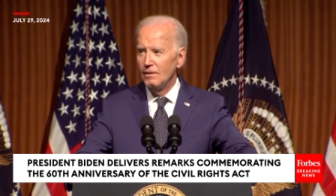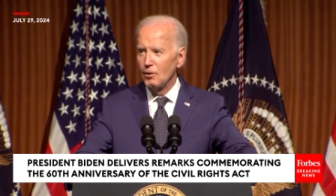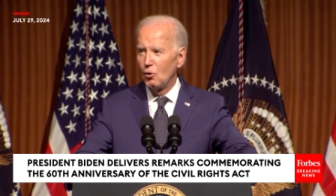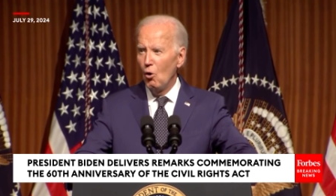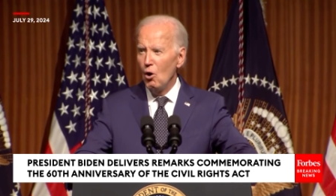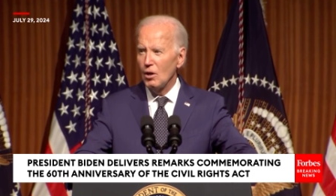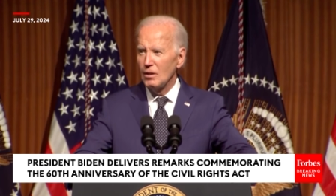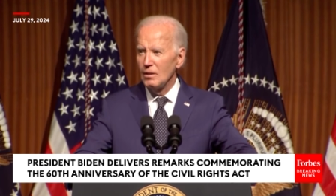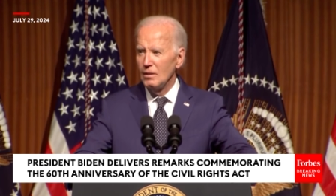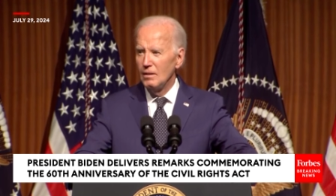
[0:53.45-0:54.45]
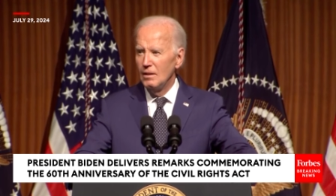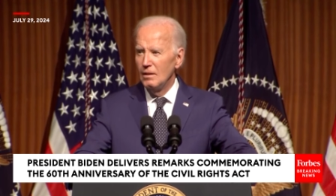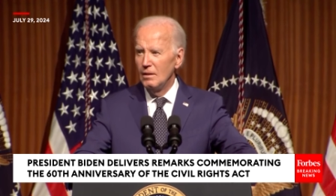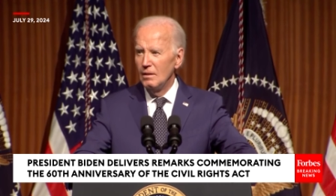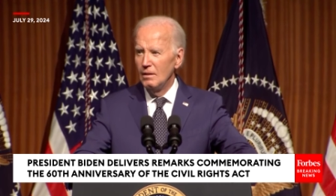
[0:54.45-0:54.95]
A court
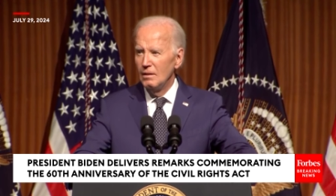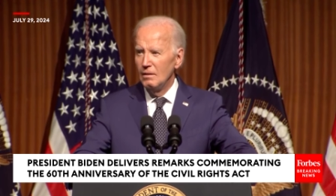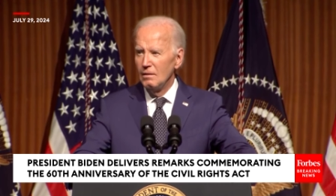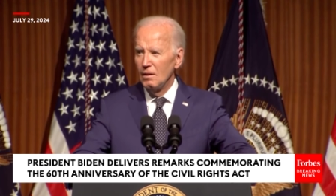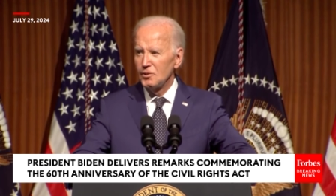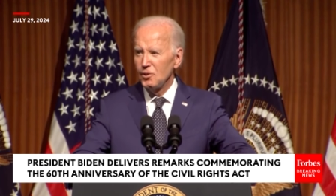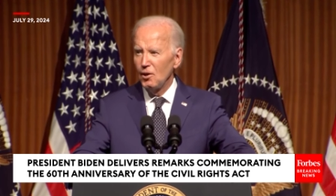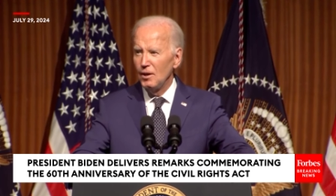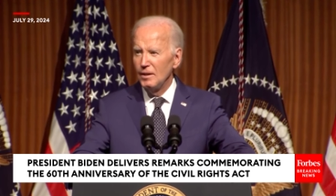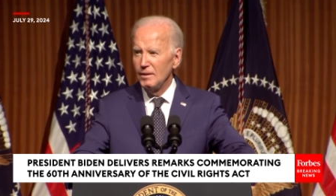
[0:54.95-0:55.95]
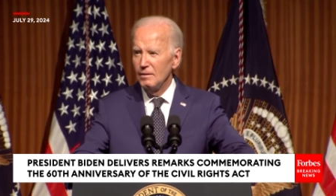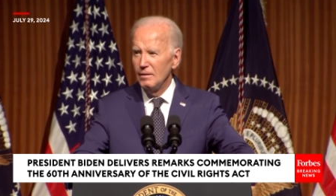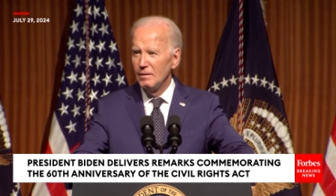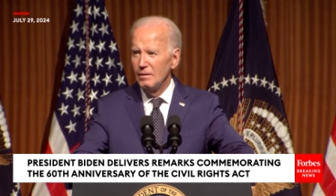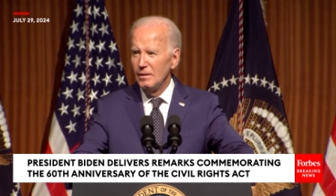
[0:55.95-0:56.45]
asserted